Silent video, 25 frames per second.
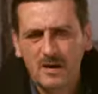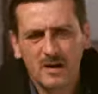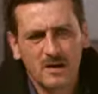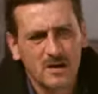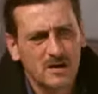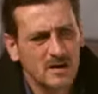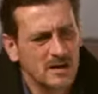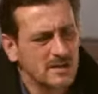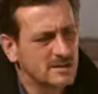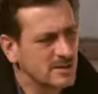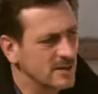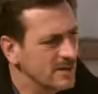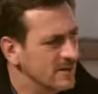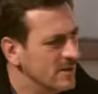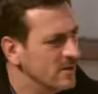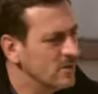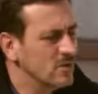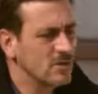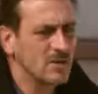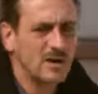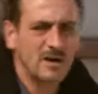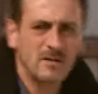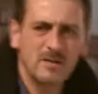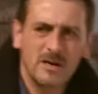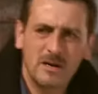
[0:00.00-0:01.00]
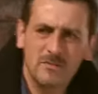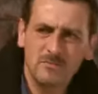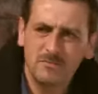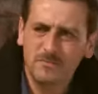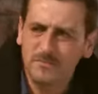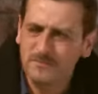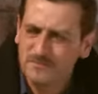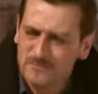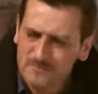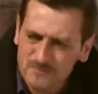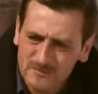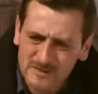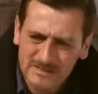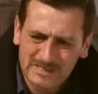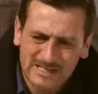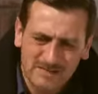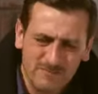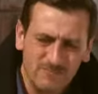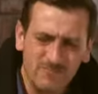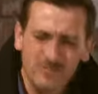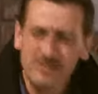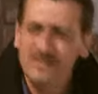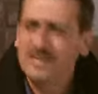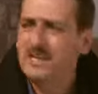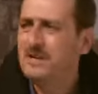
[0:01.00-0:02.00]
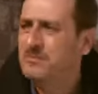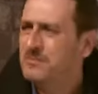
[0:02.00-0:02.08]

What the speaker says: Oh, I don't know. Look, I'm really